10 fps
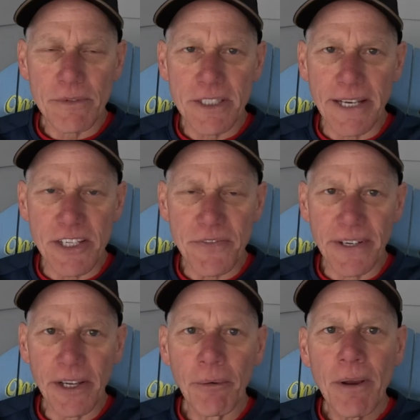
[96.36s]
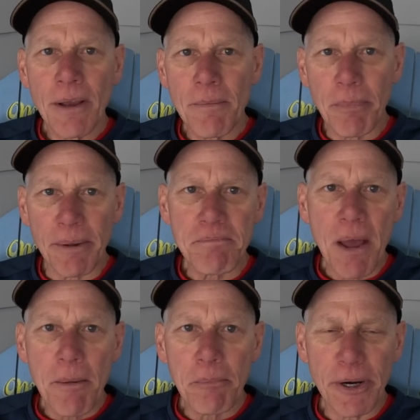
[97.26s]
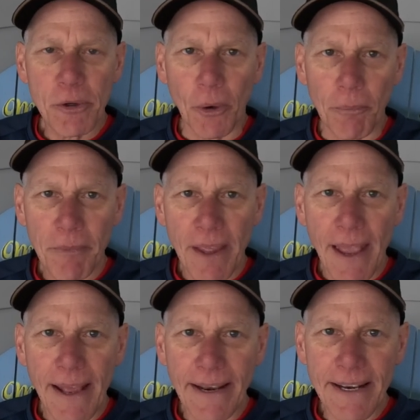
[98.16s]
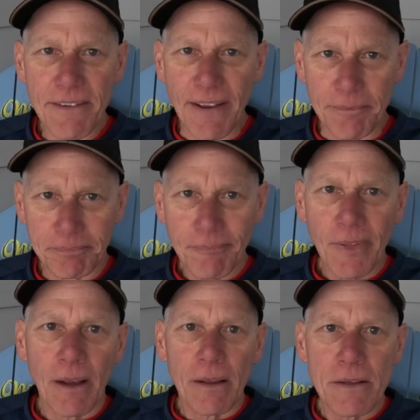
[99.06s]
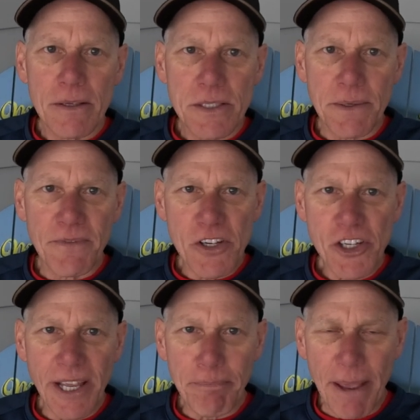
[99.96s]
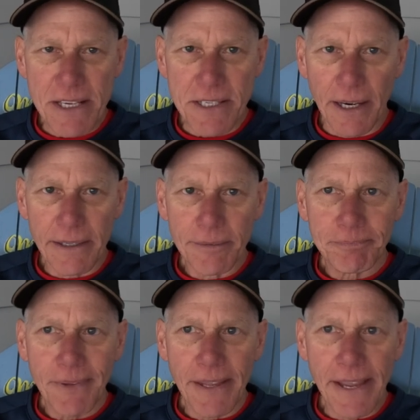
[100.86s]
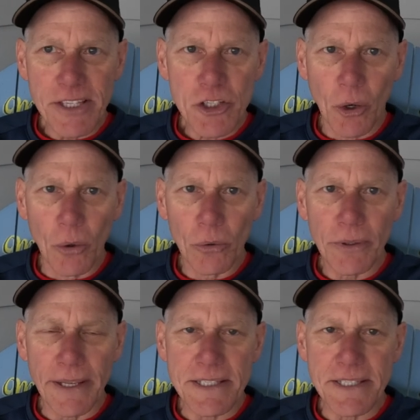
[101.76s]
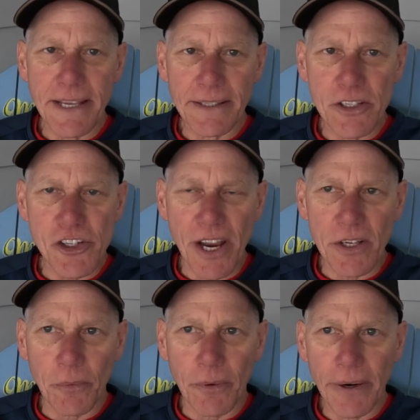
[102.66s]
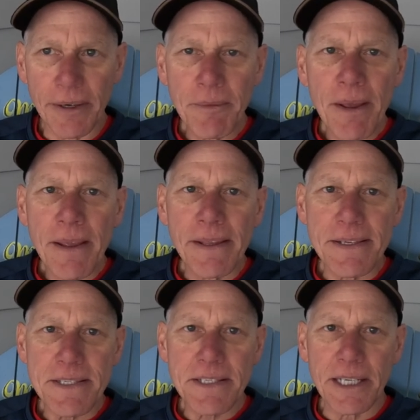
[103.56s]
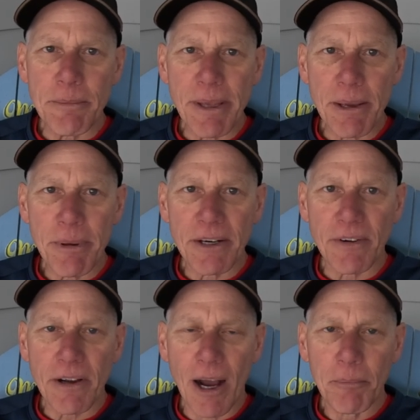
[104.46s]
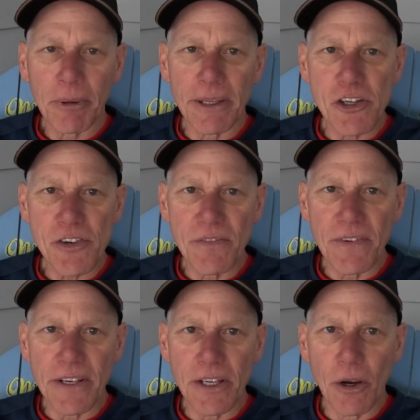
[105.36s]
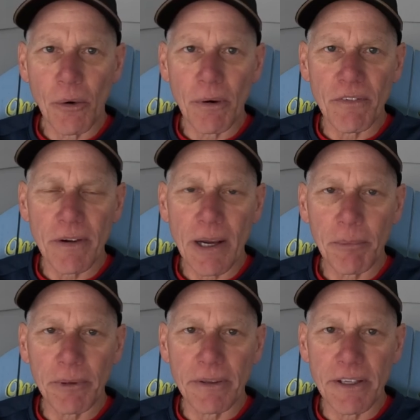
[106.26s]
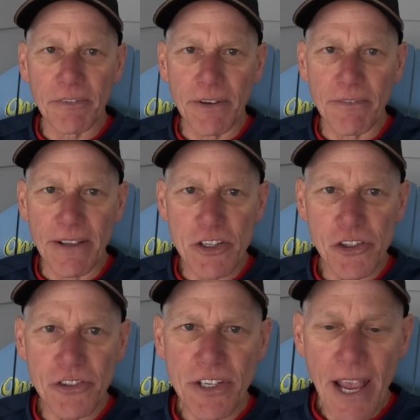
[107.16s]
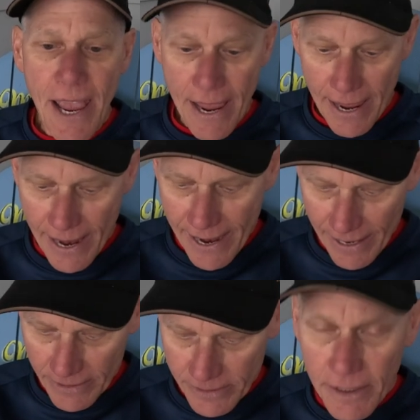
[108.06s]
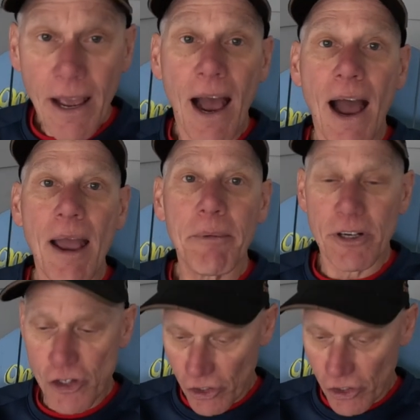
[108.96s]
today's video, but pretty cool. In any event, some fishing at Bayside. It's cold. It's the end of January. This is going to be a bit of a compilation video of a couple of different adventures, and I'm going to